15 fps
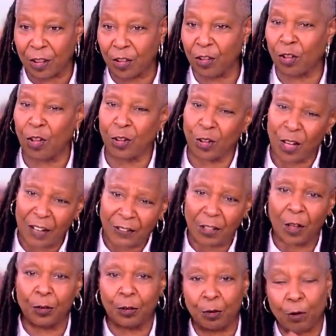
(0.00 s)
And, you know, you have
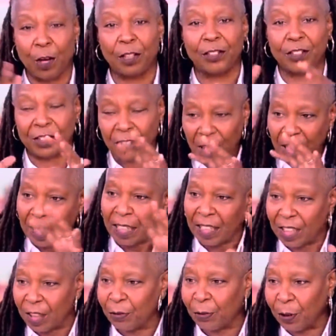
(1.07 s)
to go through all these
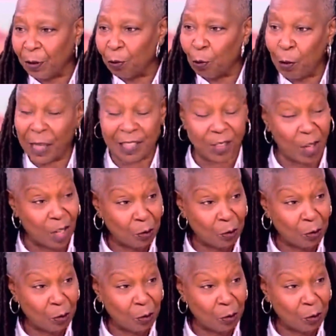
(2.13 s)
different ways.